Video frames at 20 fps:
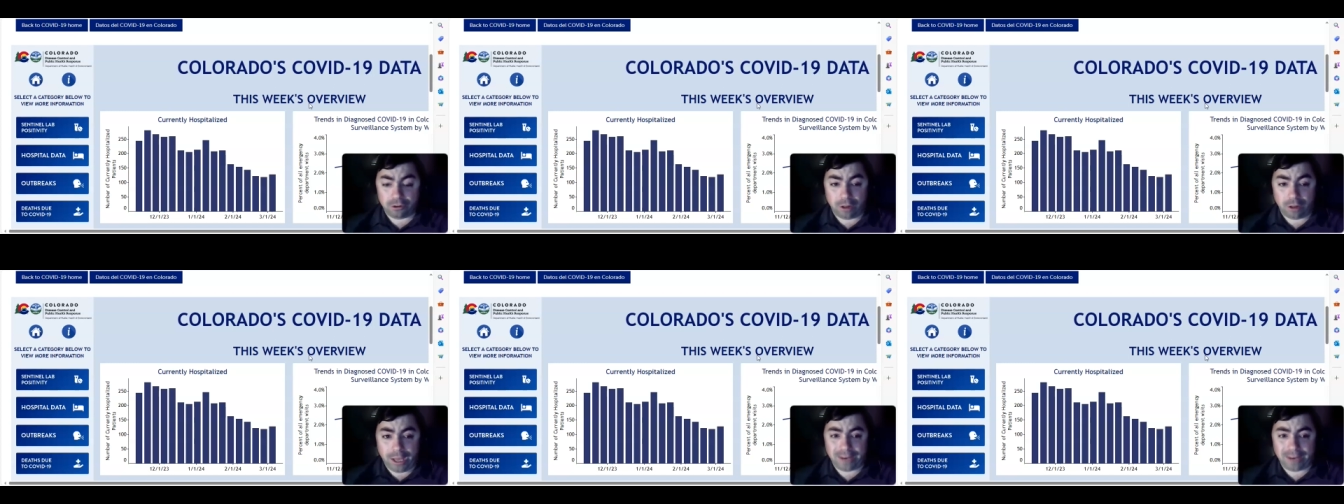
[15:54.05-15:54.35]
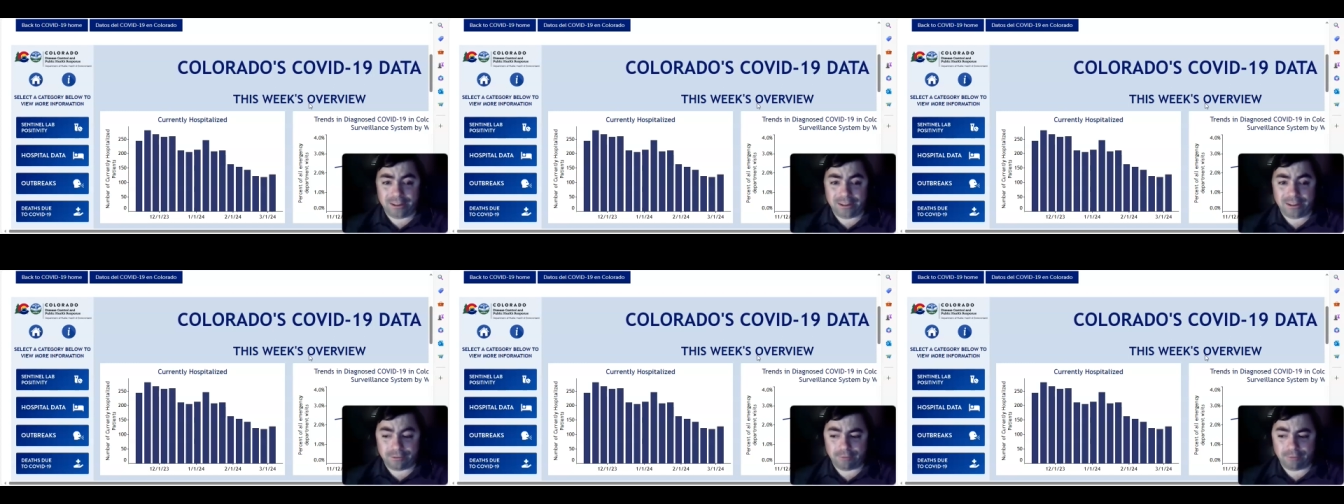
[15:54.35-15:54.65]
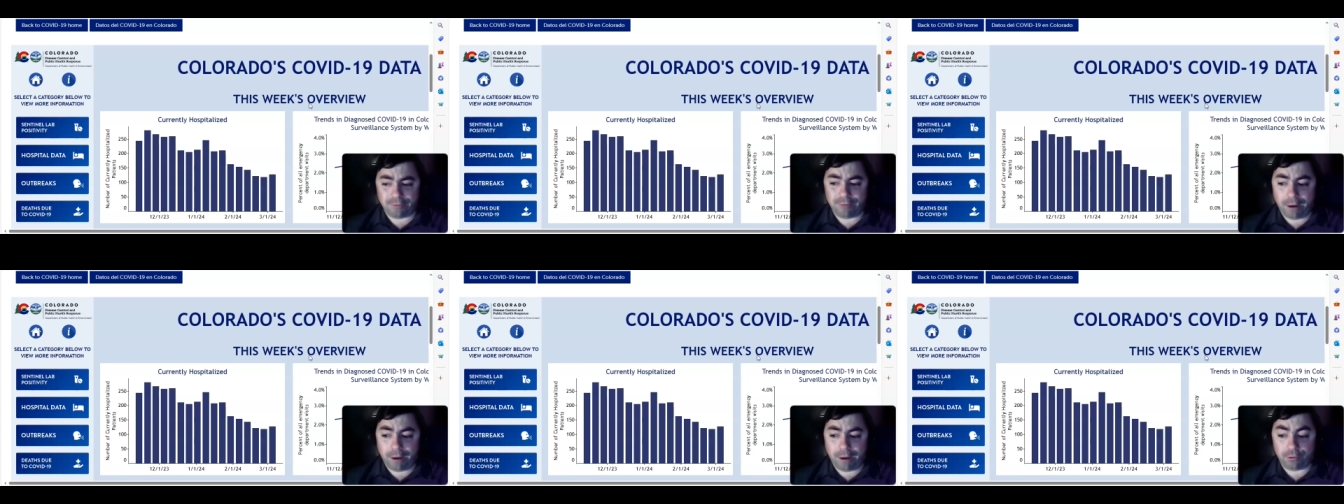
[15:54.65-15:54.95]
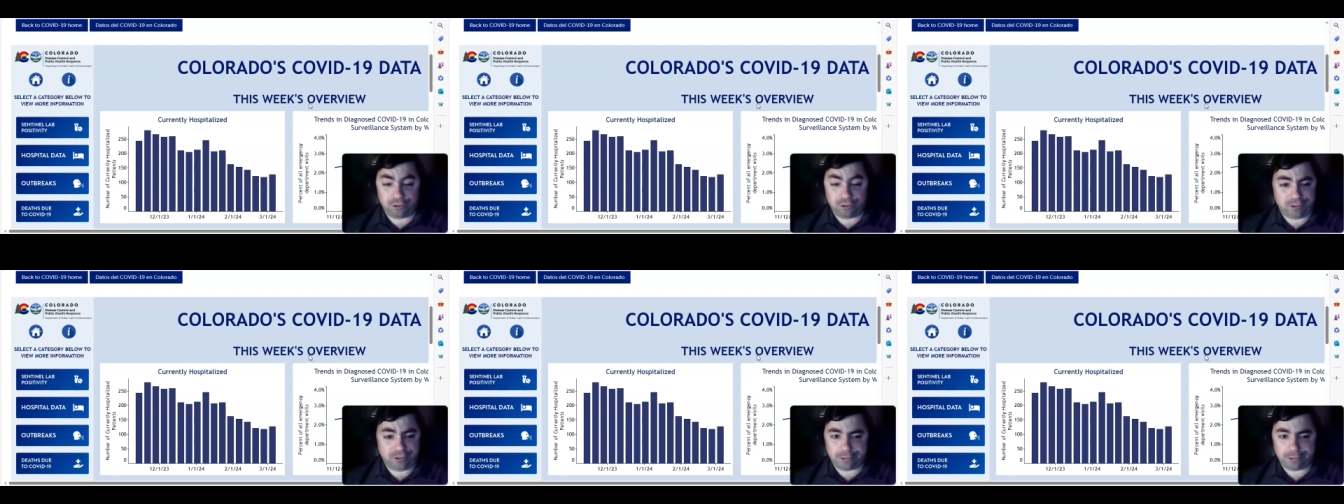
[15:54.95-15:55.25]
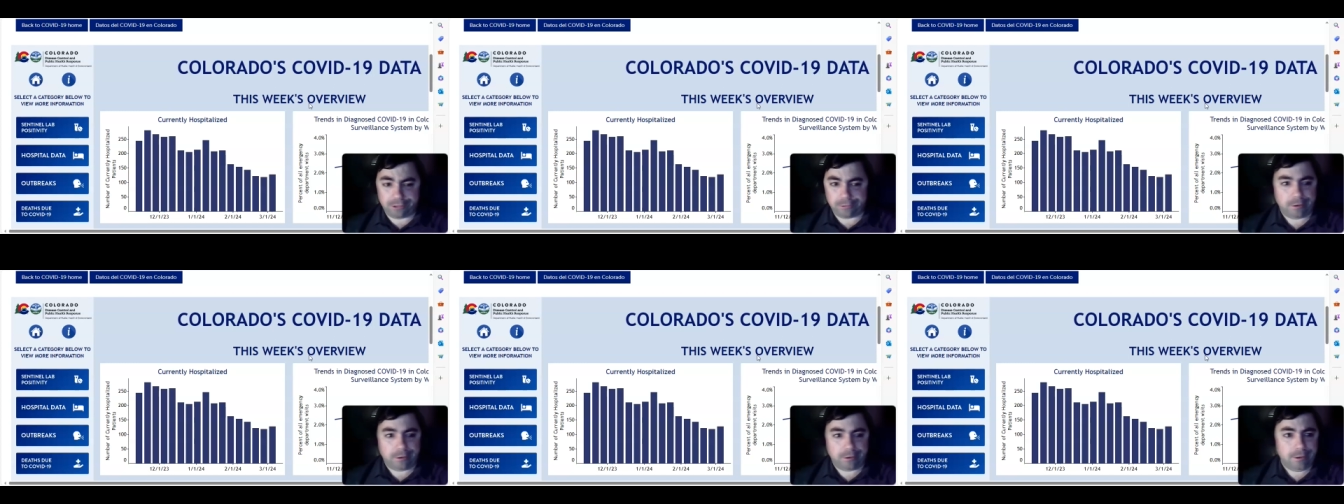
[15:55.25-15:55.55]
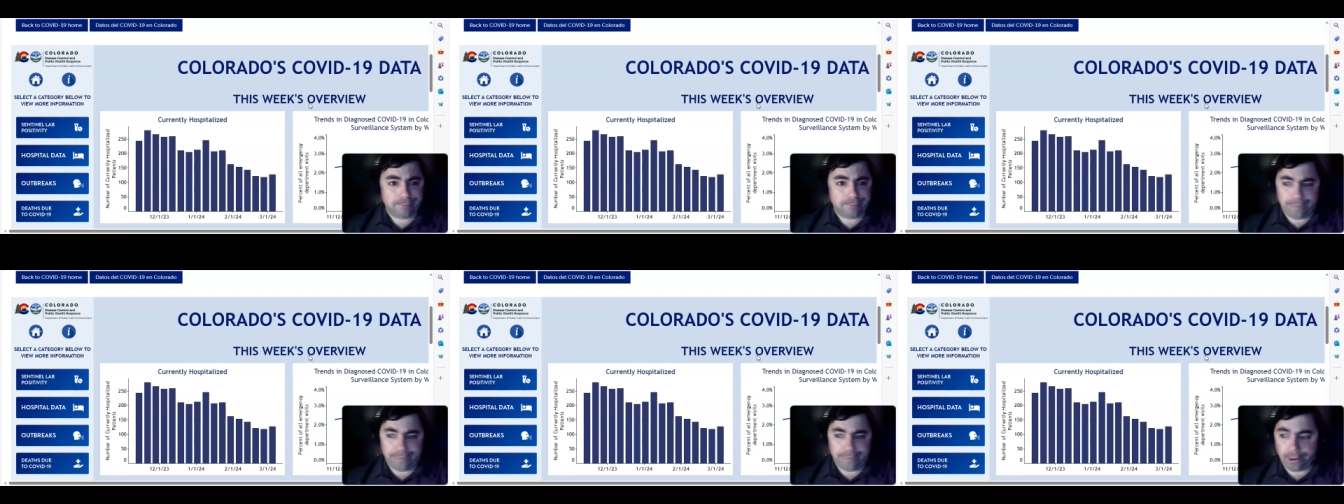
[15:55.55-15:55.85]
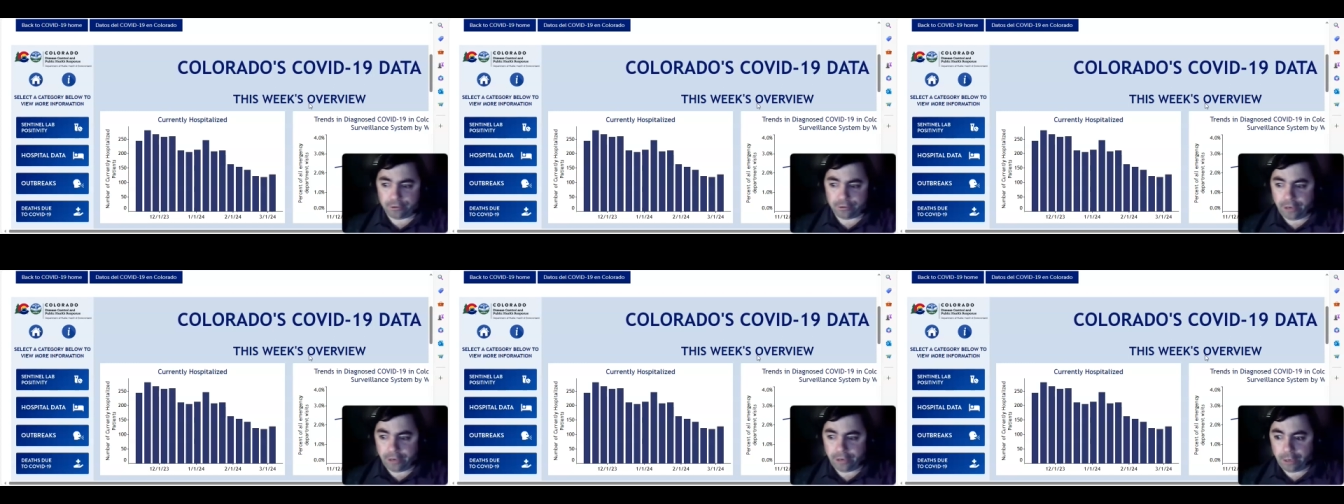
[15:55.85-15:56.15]
a lot of different viruses out there.
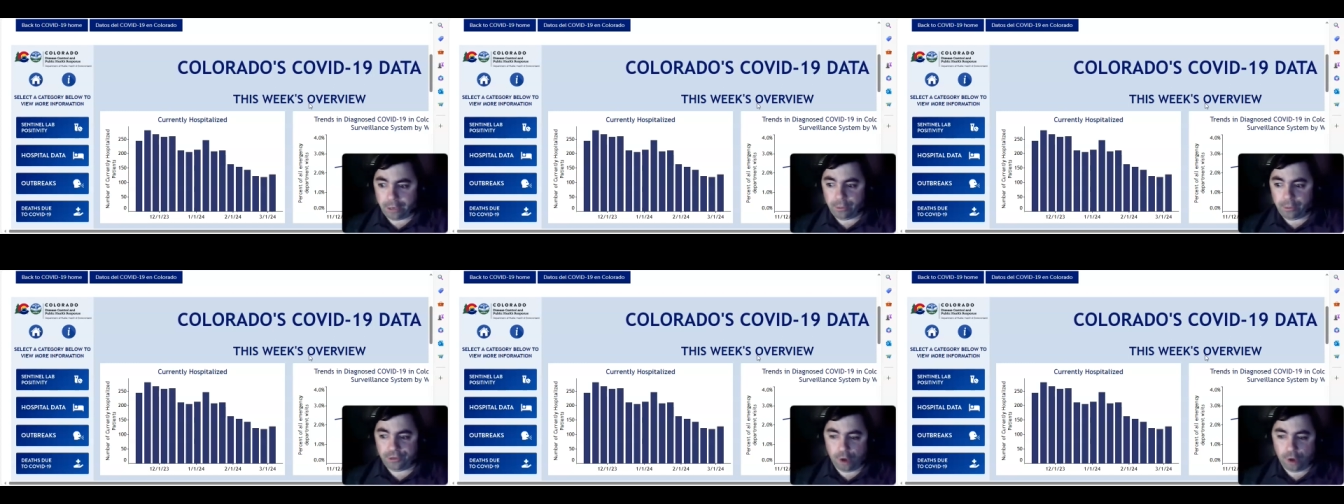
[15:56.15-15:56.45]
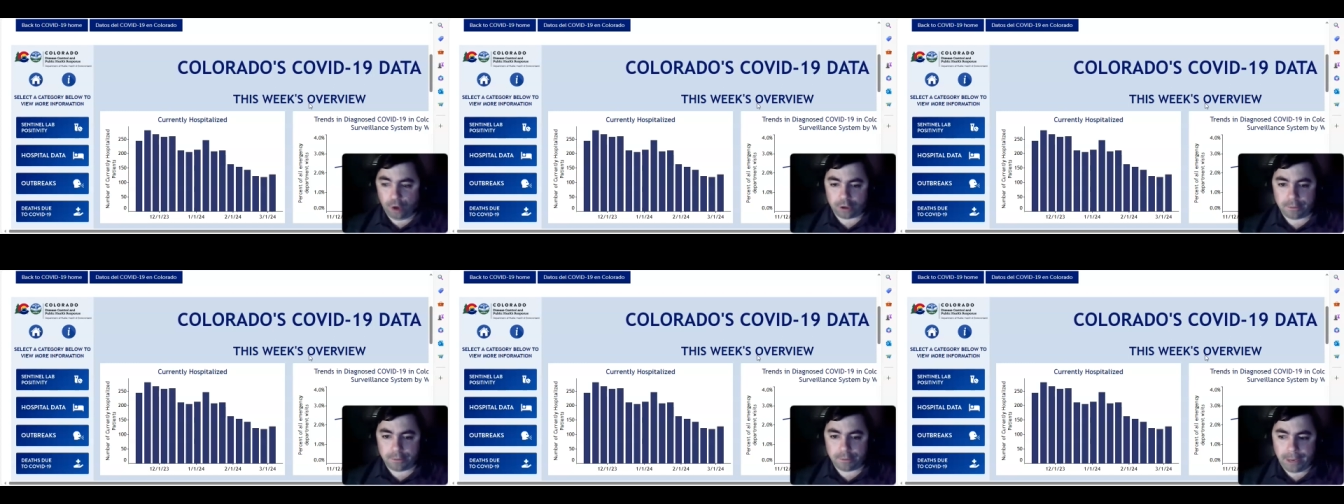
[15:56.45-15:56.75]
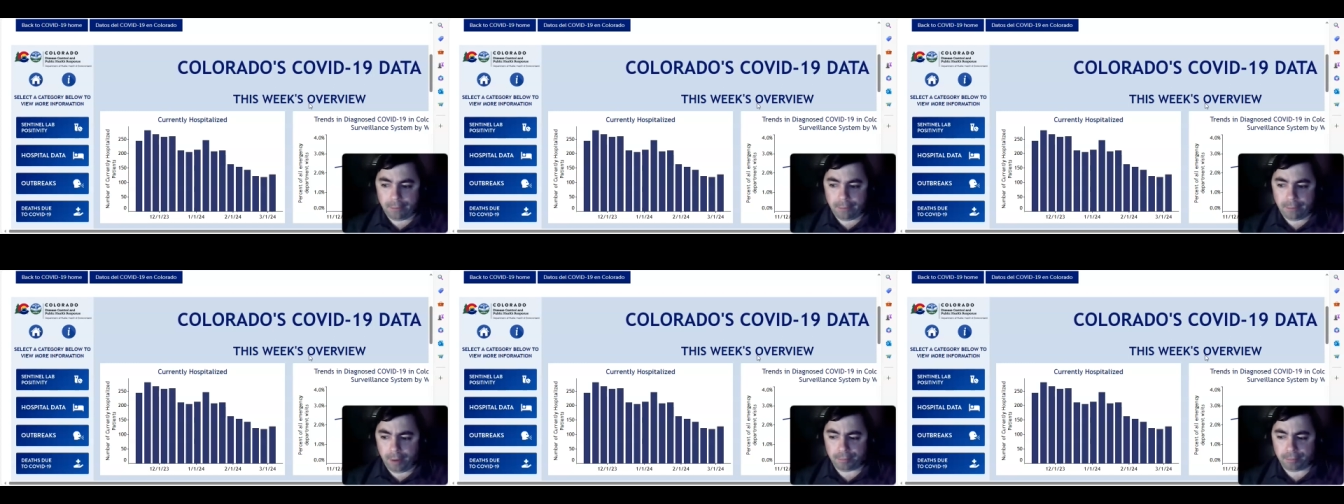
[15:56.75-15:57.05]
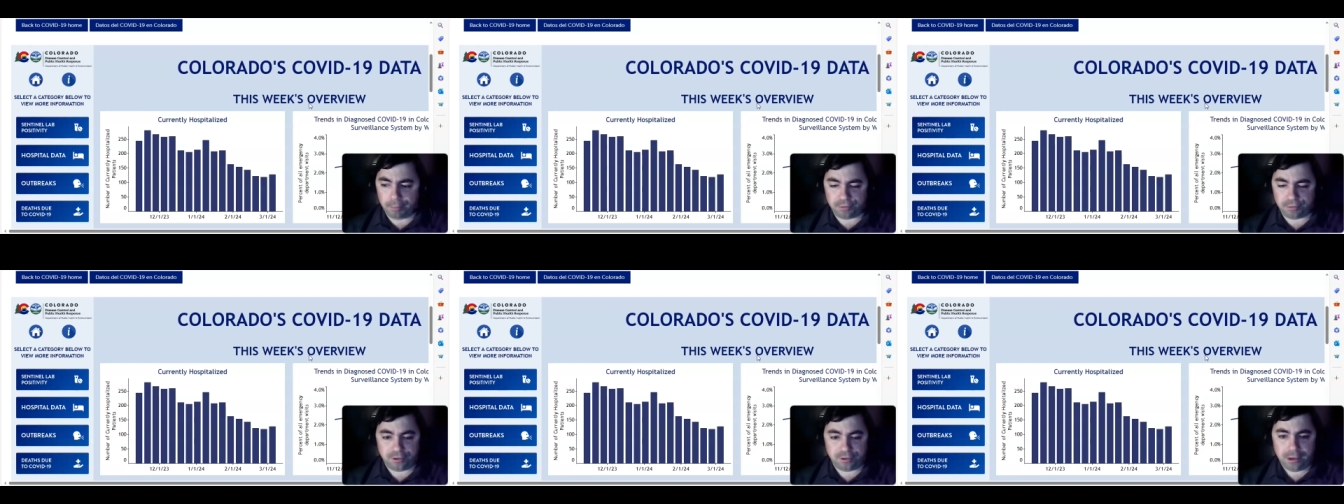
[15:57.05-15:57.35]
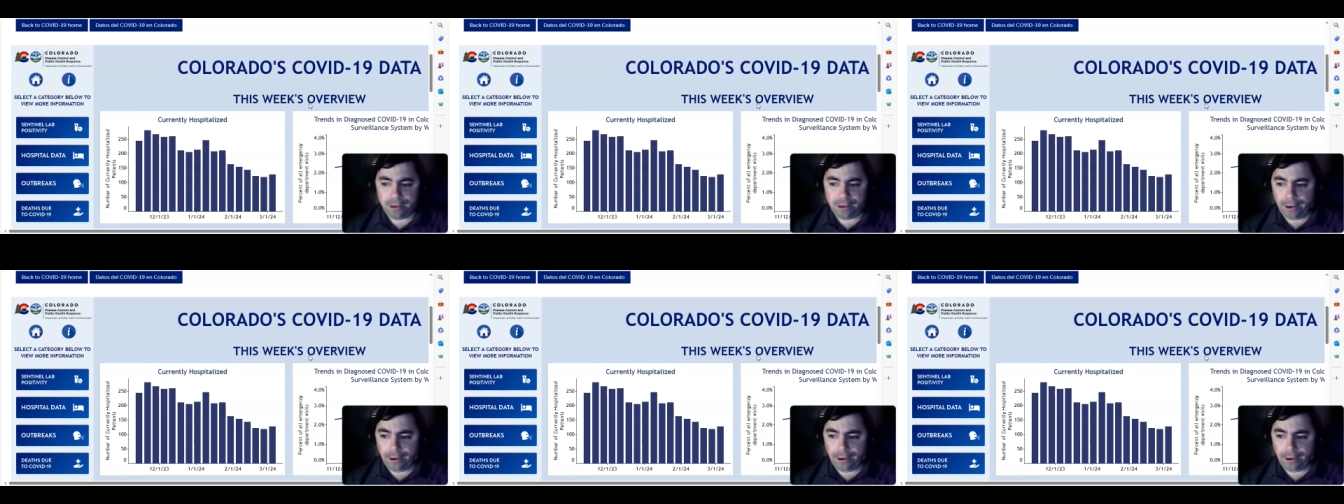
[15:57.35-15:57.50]
Now, today we talked about mumps.